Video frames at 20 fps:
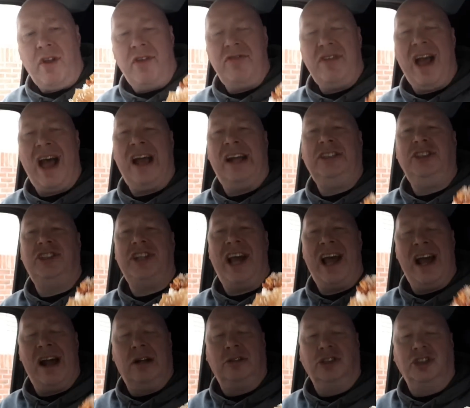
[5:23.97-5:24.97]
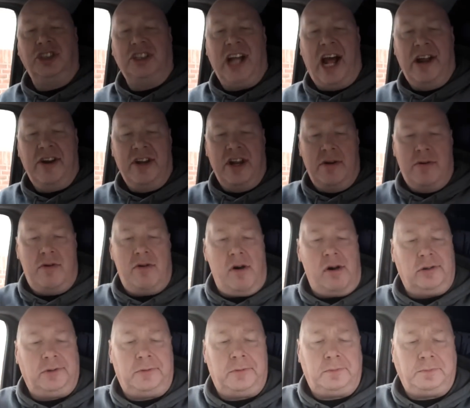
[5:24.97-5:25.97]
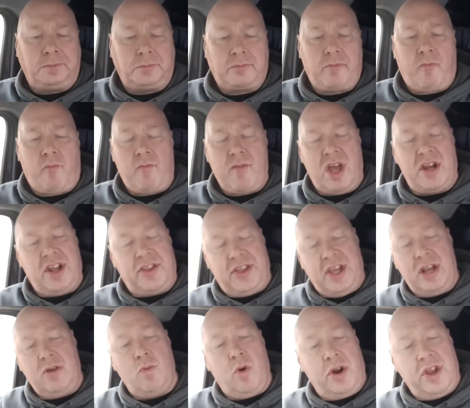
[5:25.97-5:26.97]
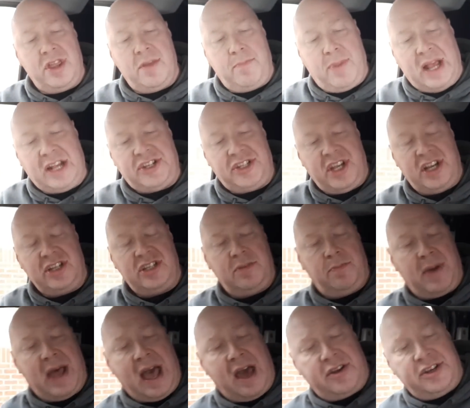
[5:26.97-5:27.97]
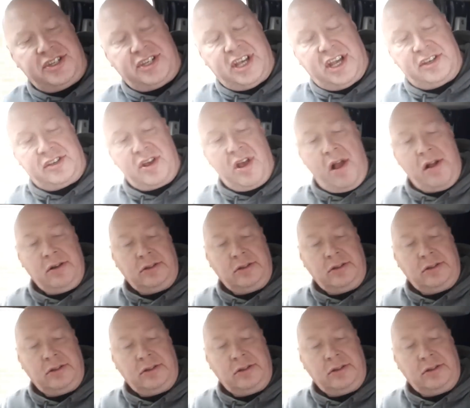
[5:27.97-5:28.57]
That is outstanding. And I think one of the best things about it is